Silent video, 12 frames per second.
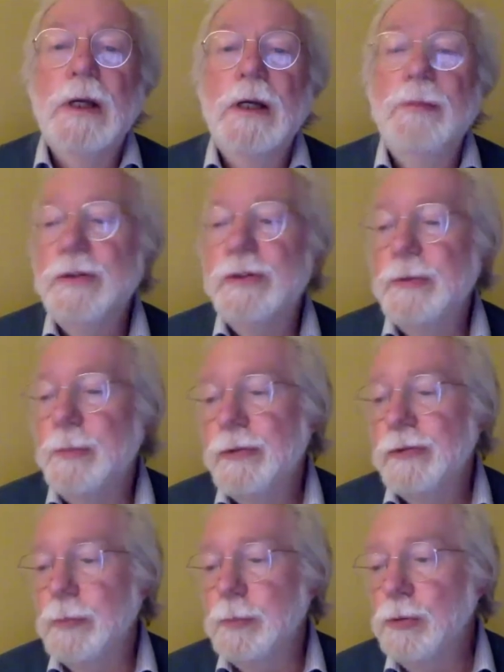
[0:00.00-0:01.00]
and we should be
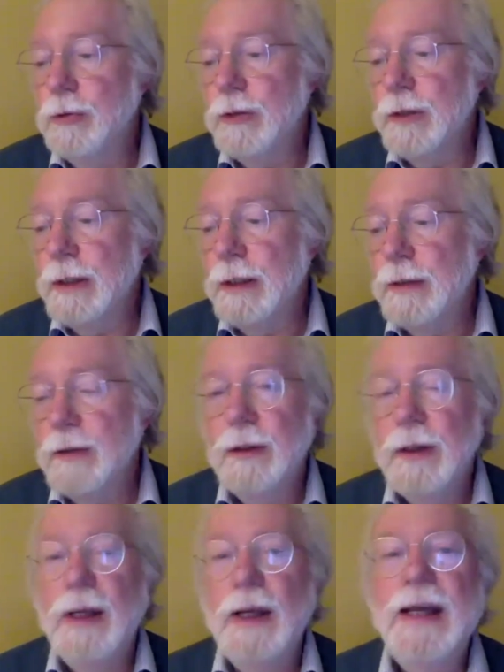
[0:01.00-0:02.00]
supporting it
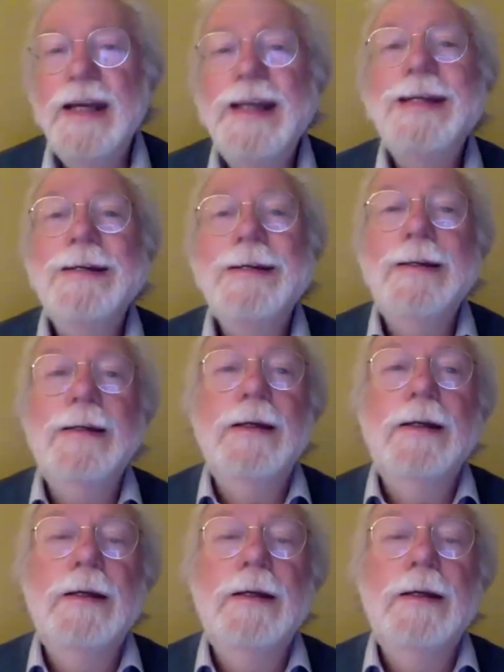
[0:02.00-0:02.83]
in